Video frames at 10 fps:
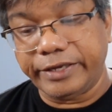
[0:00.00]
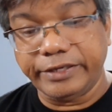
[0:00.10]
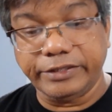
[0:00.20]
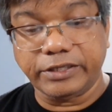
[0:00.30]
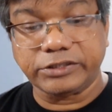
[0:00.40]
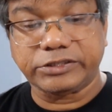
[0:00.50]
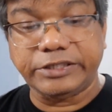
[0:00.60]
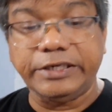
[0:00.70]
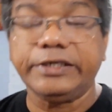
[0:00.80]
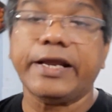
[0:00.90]
in the
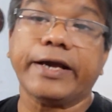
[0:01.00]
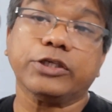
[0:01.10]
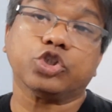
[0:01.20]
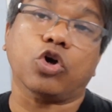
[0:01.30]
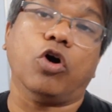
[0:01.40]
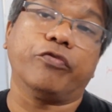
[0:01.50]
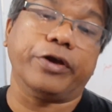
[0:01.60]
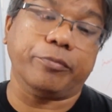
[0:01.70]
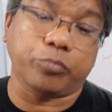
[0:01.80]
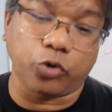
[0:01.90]
syntax of
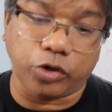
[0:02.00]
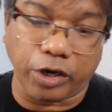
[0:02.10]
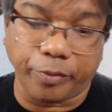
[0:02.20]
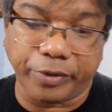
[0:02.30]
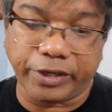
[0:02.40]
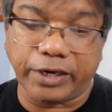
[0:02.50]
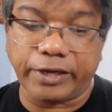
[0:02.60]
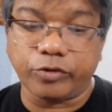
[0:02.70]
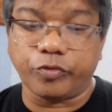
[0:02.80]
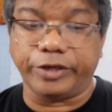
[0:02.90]
a programming
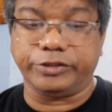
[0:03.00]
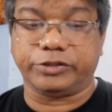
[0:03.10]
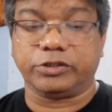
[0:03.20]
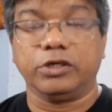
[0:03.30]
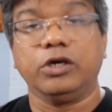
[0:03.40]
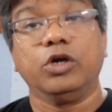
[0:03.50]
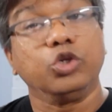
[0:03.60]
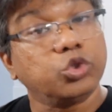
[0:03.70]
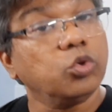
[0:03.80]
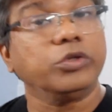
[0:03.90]
language
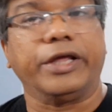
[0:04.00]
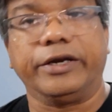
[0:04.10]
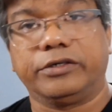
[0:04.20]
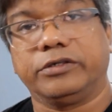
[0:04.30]
so that